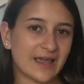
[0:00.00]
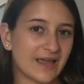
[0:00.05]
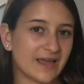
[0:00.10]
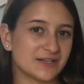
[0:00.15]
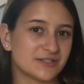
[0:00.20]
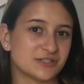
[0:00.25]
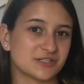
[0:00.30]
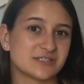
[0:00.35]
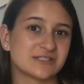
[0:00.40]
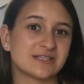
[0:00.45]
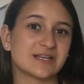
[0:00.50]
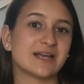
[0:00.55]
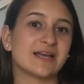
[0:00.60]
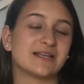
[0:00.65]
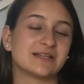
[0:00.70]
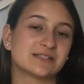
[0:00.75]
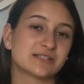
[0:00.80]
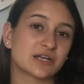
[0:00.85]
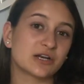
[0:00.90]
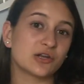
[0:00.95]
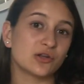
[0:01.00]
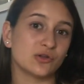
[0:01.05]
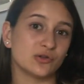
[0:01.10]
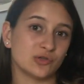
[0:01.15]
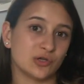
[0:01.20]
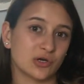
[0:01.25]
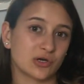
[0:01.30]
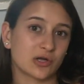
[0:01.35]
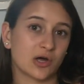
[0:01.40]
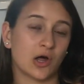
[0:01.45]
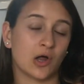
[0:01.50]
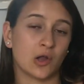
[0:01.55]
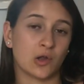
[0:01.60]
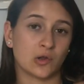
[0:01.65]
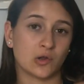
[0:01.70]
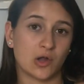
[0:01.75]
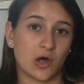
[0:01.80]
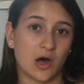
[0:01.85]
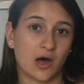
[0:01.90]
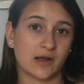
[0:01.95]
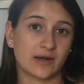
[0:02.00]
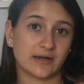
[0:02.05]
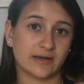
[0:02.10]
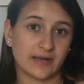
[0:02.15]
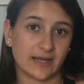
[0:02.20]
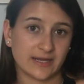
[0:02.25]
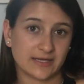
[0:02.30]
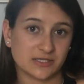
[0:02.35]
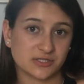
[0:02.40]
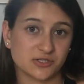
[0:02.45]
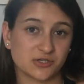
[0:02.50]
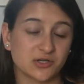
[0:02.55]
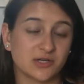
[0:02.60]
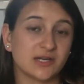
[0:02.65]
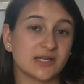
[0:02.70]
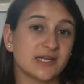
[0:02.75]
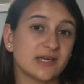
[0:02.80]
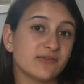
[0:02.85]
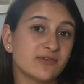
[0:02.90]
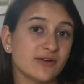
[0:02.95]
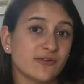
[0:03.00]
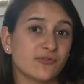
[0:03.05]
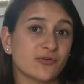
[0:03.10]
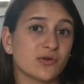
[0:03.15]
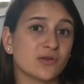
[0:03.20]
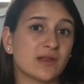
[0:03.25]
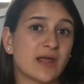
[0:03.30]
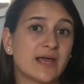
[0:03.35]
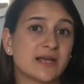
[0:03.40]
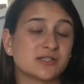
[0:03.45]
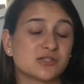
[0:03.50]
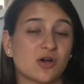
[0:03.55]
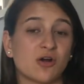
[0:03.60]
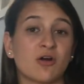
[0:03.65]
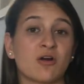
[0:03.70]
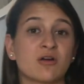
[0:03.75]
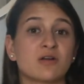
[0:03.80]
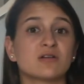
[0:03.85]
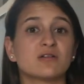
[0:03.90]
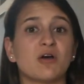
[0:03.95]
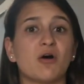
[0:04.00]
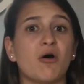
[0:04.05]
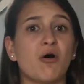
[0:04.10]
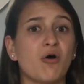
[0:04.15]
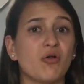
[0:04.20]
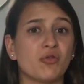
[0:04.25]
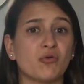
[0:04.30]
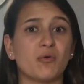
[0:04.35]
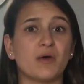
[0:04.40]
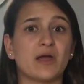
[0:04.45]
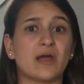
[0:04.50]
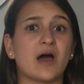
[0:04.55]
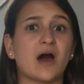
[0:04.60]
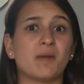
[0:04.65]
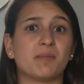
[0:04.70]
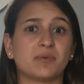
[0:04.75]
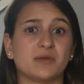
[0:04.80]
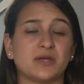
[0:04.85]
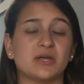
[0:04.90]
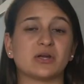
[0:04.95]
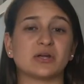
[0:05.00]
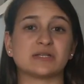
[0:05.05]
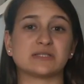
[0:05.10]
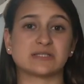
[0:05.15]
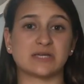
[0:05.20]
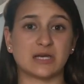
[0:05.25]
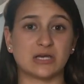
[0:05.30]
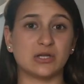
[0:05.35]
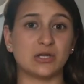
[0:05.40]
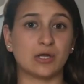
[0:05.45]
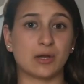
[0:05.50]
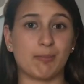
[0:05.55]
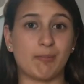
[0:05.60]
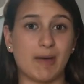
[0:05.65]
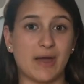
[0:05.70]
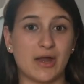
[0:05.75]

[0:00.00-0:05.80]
it's gonna look a lot nicer. Even if your legs aren't all the way up here, it's gonna look